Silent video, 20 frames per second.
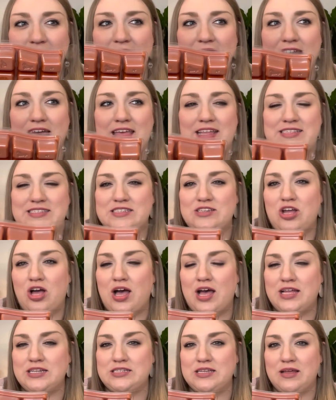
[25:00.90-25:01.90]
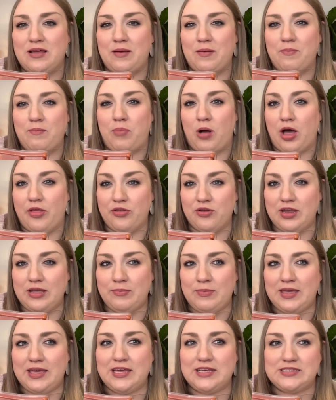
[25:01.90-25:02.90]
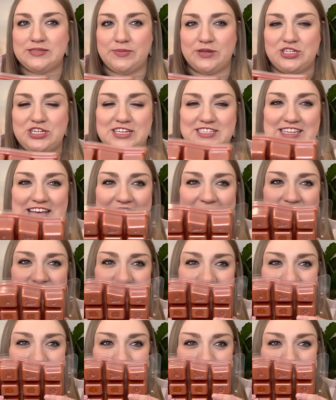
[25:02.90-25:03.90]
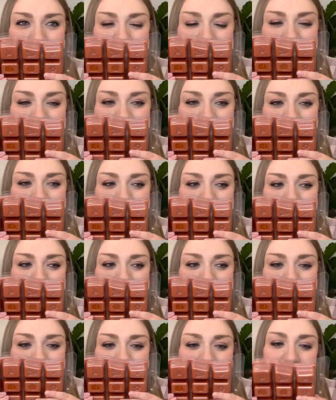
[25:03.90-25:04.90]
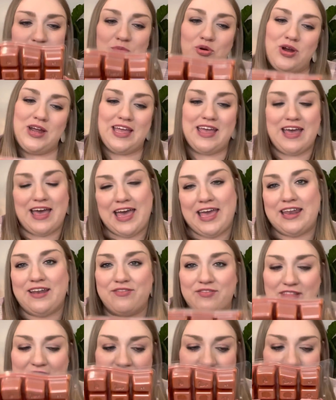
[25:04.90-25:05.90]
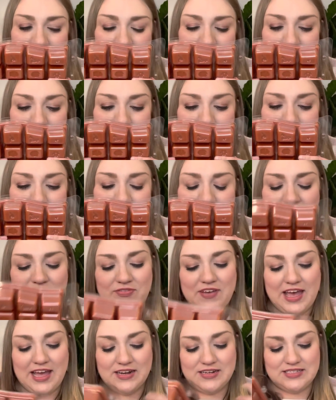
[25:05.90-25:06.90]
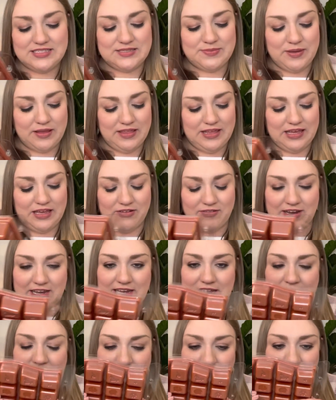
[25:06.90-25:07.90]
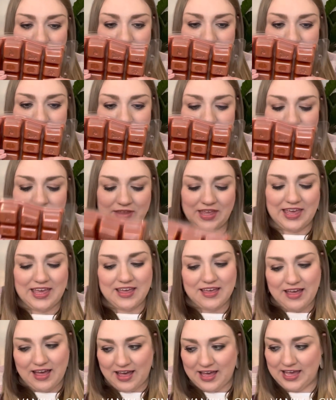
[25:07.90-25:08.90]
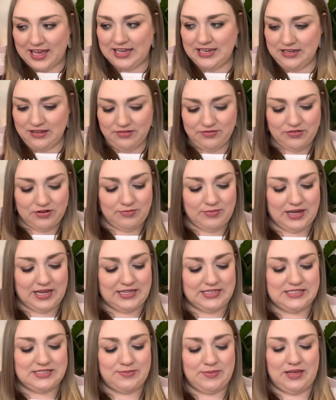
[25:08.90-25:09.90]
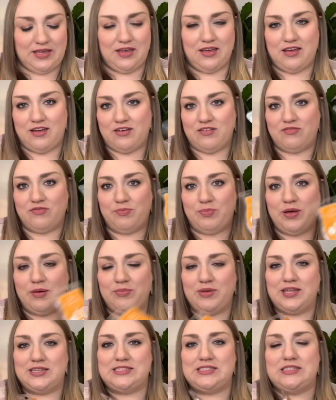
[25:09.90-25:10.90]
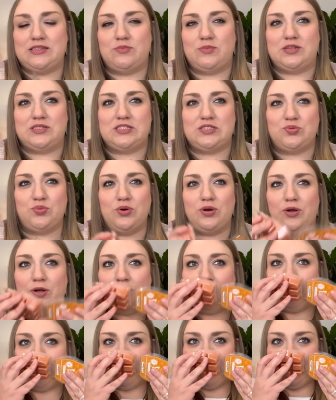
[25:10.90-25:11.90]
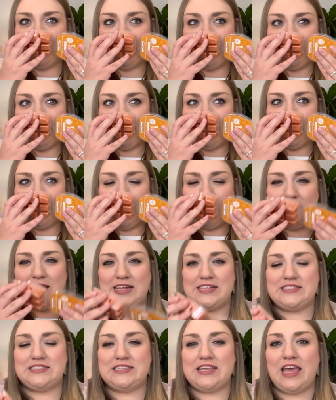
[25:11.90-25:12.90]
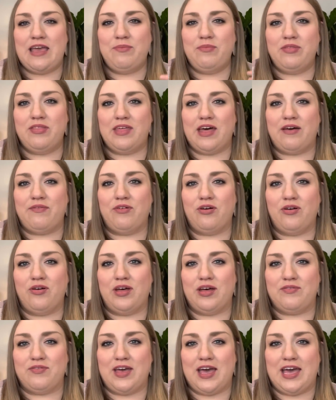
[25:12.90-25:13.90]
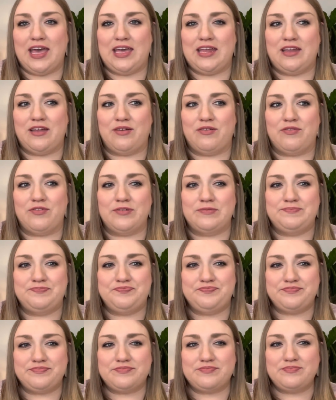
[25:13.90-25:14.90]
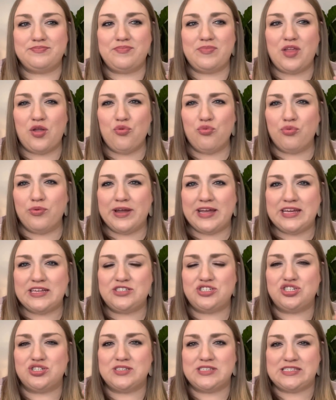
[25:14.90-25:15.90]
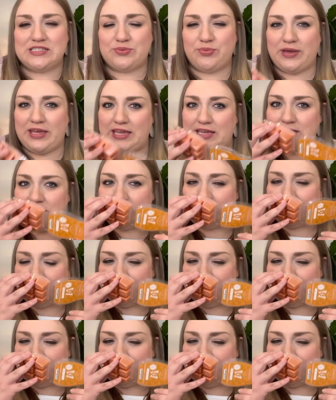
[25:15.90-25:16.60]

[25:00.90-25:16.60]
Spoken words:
it's not bothering me as much as I thought it would. The more I kind of like it. In fact, smelling it right now, it kind of reminds me of pumpkin cinnamon swirl. That same level of kind of rich, sweet